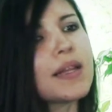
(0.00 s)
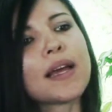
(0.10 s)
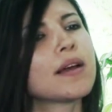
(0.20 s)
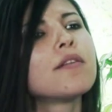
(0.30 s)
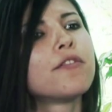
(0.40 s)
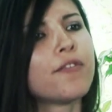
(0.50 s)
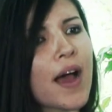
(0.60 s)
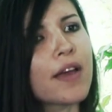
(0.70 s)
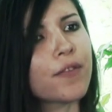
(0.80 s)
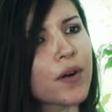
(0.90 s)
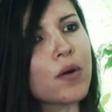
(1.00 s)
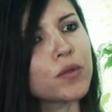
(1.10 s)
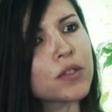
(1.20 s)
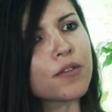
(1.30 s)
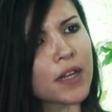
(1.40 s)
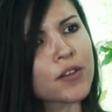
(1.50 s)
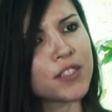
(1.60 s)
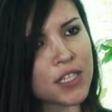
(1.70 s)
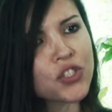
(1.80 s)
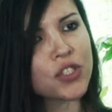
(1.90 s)
like five rounds of
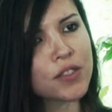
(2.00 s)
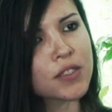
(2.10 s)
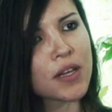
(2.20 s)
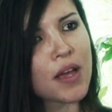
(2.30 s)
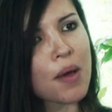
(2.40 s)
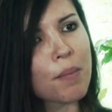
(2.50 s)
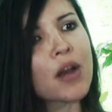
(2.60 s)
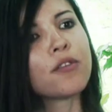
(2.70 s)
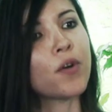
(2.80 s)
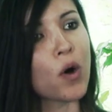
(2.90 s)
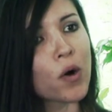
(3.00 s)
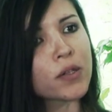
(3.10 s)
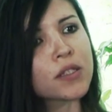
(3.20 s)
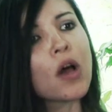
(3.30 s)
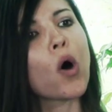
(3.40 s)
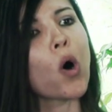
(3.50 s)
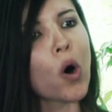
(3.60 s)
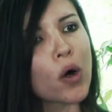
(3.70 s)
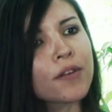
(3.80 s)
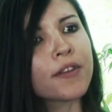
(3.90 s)
negotiations, but of course,
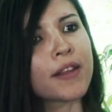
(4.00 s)
all of the